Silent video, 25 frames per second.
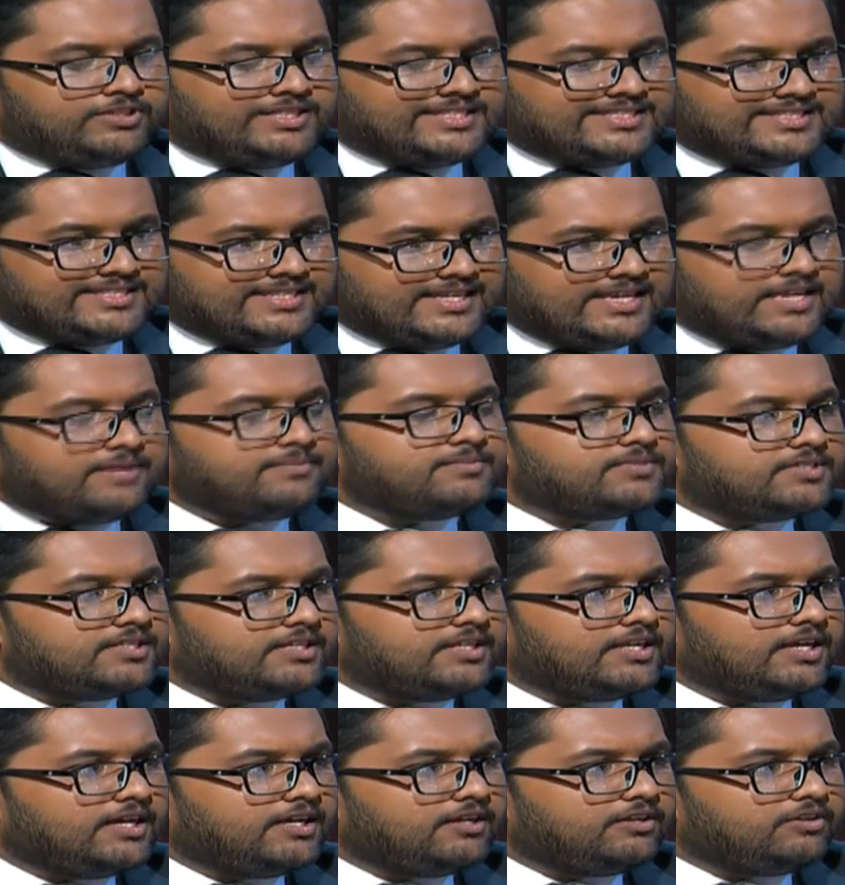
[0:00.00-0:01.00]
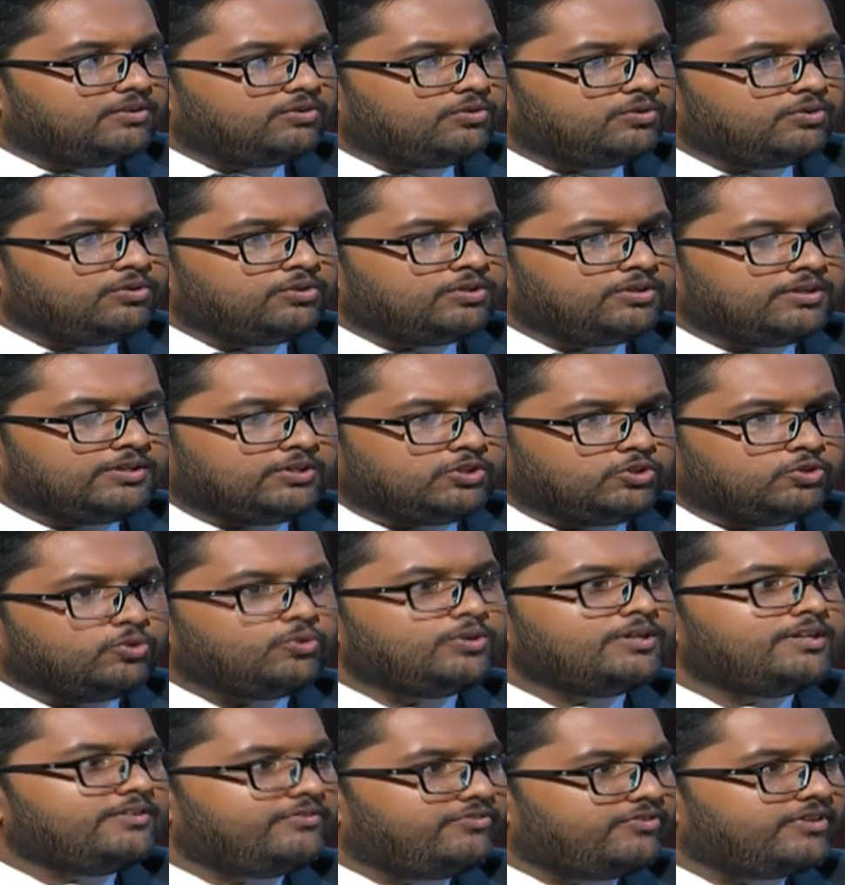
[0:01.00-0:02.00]
the same scenario, two
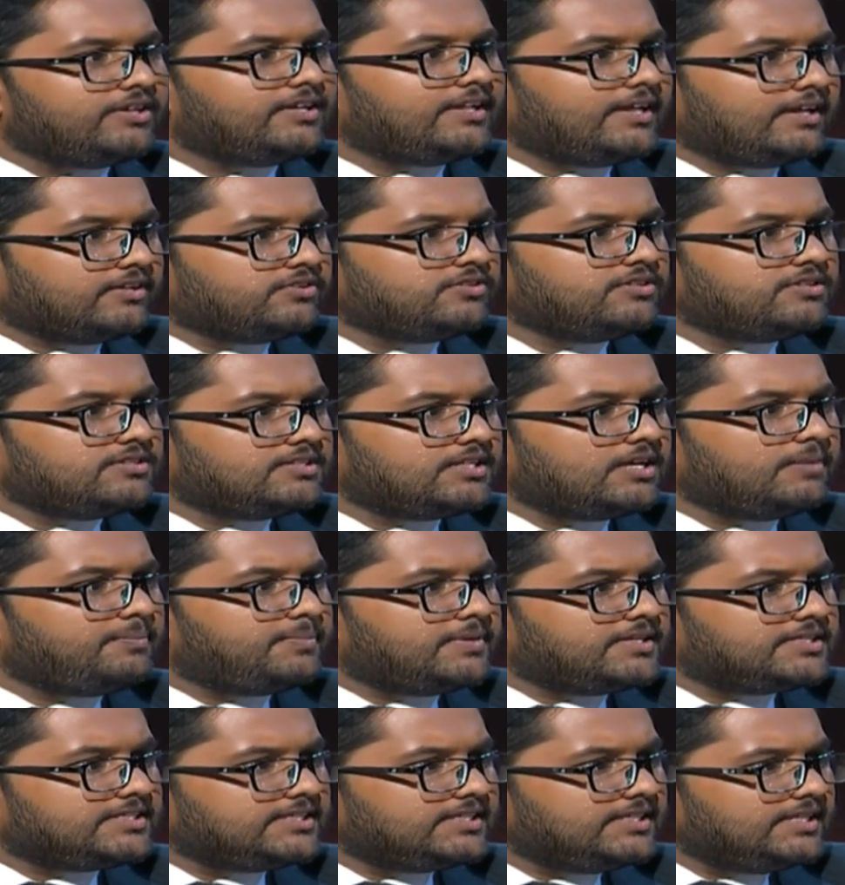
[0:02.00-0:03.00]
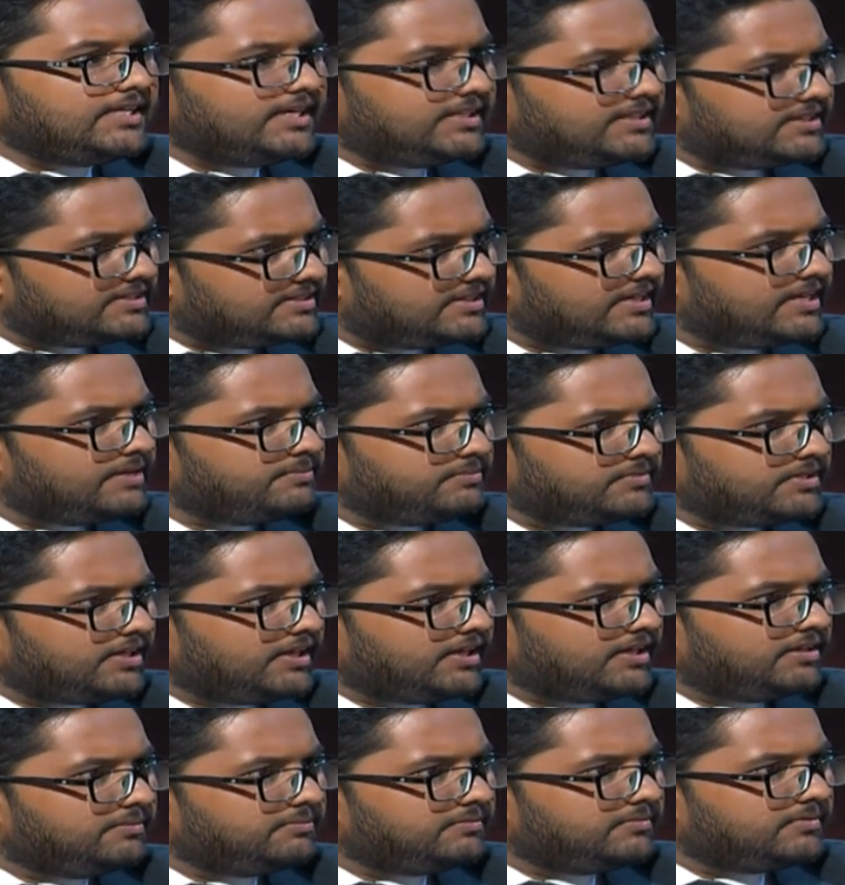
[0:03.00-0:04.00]
different actions are proceeding at the same
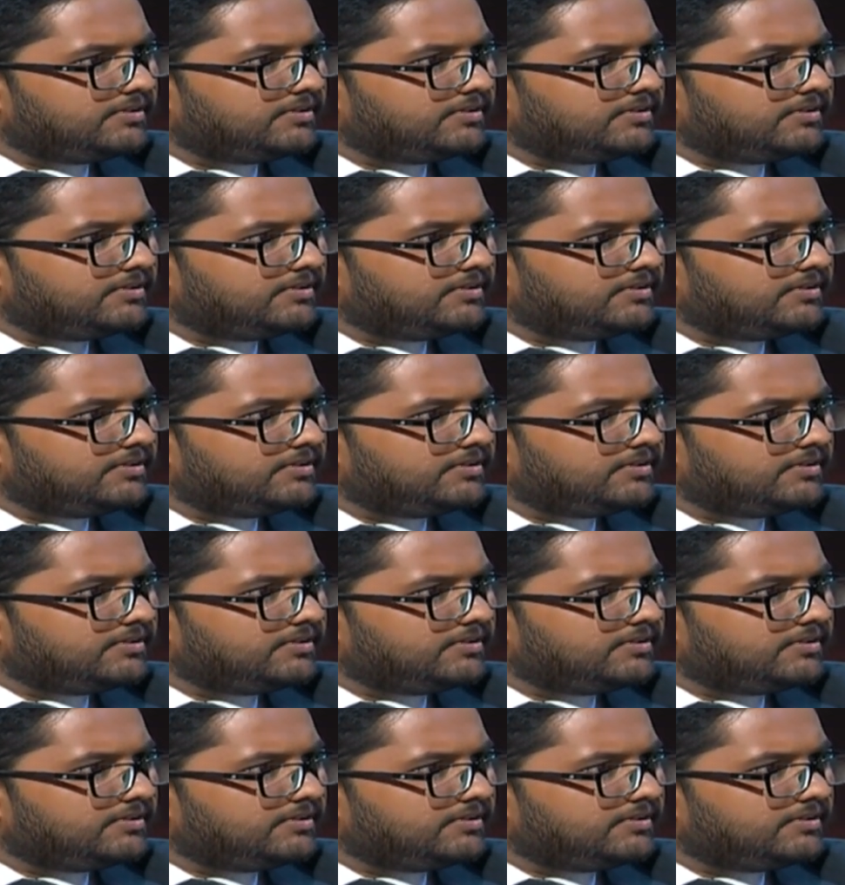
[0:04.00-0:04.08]
time.